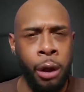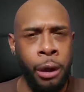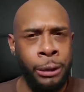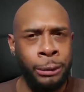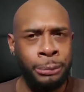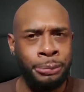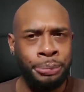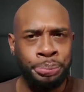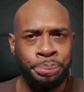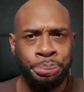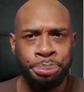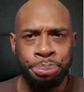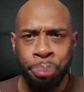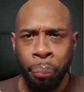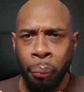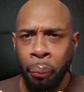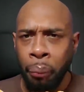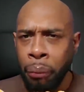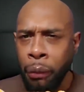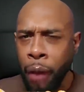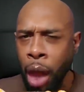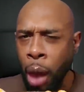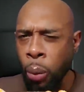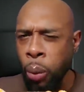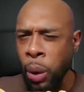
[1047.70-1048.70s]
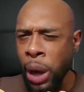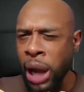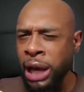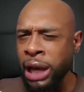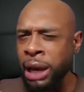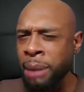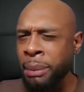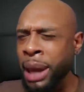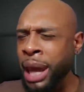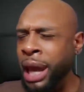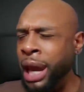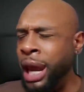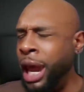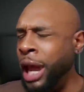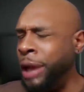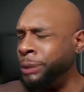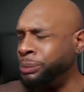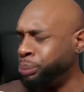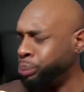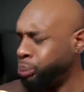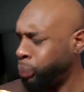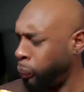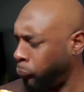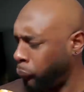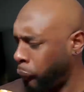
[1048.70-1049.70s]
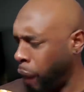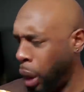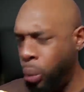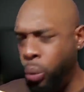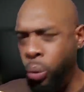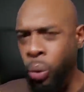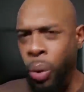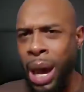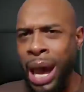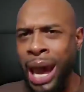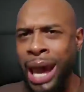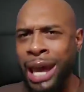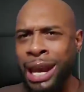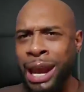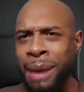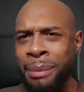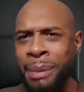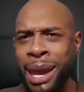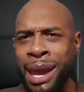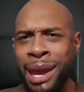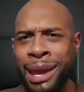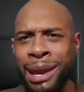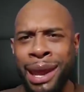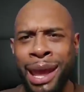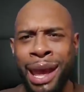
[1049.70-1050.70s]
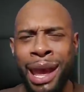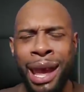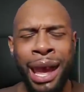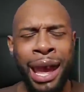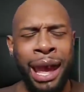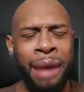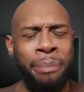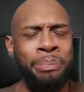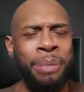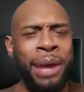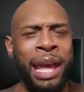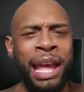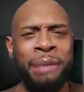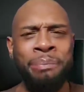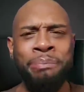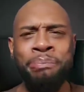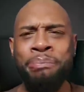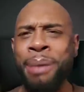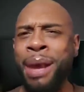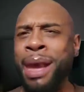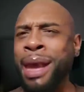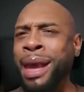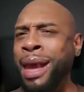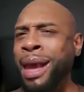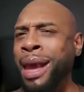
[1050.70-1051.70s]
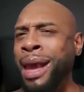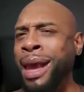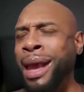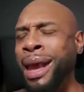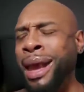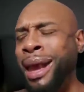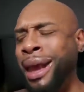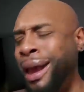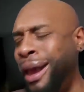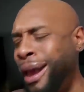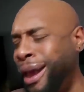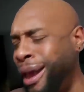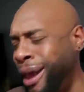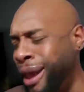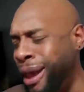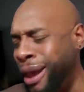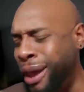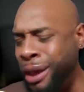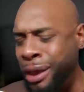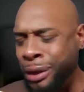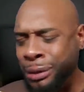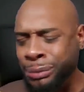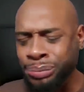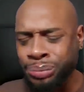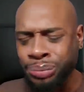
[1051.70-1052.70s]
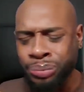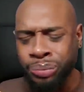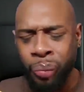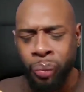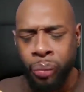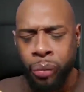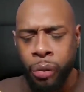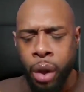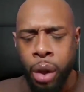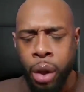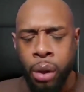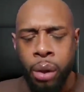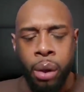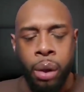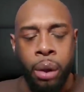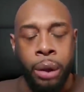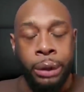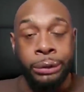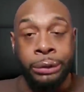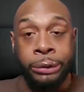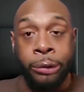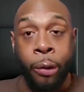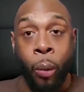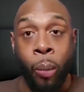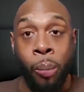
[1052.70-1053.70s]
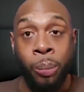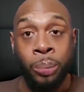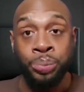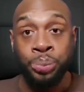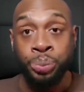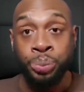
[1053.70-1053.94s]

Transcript: wait a minute, wait a minute, big Ben. Um,